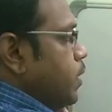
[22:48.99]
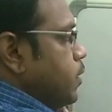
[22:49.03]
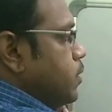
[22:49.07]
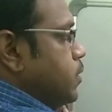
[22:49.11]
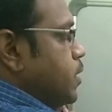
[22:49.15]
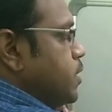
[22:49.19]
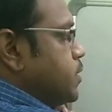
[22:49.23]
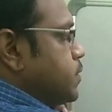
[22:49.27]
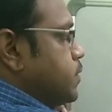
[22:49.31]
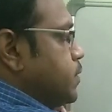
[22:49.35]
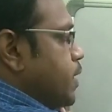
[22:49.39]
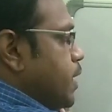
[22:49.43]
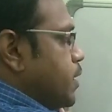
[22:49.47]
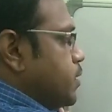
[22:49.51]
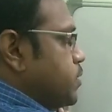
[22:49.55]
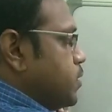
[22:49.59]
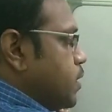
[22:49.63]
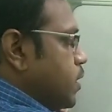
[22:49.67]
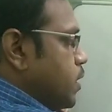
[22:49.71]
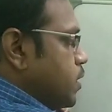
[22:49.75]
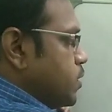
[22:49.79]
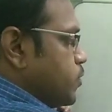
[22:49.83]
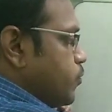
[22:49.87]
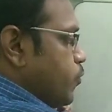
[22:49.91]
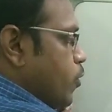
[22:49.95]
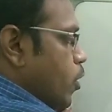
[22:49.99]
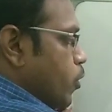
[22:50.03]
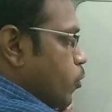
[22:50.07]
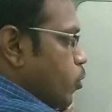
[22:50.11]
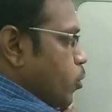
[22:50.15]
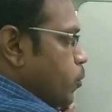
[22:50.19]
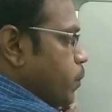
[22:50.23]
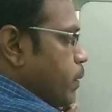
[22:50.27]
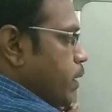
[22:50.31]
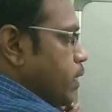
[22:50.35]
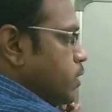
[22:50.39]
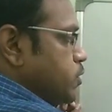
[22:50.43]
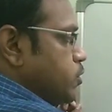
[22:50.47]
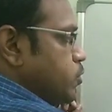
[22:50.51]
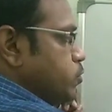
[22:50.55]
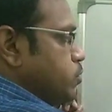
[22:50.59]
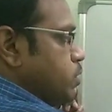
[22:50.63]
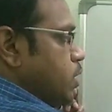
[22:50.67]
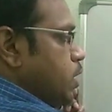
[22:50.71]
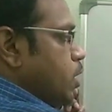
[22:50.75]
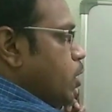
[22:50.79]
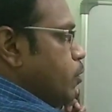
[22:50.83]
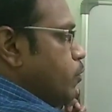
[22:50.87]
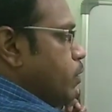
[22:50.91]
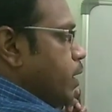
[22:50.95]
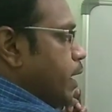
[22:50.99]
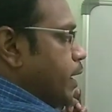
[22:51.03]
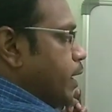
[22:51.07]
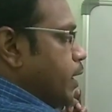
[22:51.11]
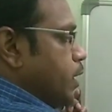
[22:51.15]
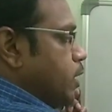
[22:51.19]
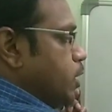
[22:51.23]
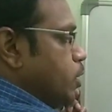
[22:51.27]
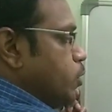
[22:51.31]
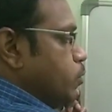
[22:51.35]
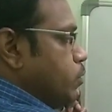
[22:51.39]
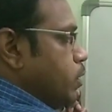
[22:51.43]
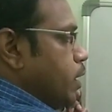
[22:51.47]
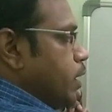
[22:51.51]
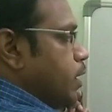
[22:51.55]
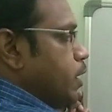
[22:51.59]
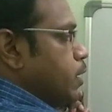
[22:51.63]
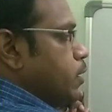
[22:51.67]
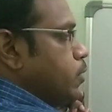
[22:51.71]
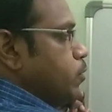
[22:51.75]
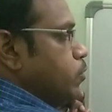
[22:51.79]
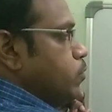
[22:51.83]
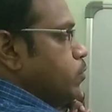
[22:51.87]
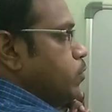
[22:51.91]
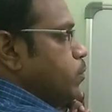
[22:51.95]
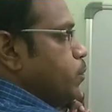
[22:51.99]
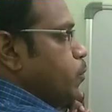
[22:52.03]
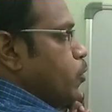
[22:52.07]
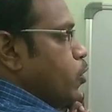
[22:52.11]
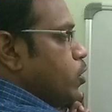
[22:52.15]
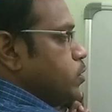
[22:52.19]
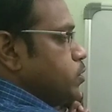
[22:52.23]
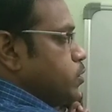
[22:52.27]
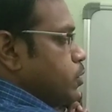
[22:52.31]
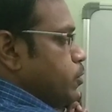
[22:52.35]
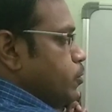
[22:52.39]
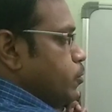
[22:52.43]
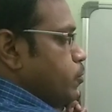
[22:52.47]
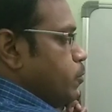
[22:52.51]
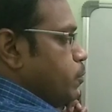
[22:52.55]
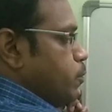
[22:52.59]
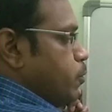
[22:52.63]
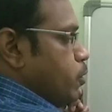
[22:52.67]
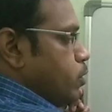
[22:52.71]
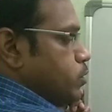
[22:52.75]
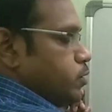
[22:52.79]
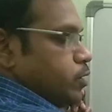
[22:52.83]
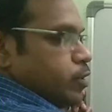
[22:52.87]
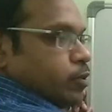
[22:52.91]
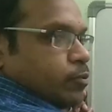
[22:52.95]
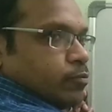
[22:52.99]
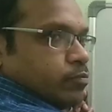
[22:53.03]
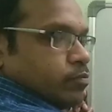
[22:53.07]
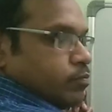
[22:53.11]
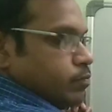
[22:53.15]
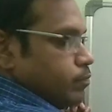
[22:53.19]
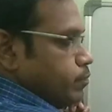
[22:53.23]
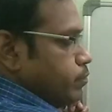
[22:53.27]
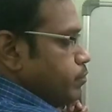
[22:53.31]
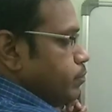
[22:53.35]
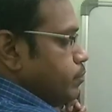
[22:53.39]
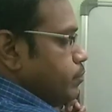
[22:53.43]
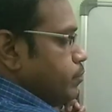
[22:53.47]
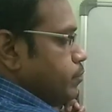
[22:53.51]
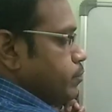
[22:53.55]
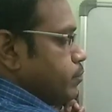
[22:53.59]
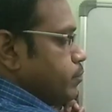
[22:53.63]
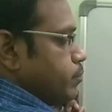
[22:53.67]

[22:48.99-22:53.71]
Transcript: And this junction is forward bias. You see now negative, negative, positive, positive.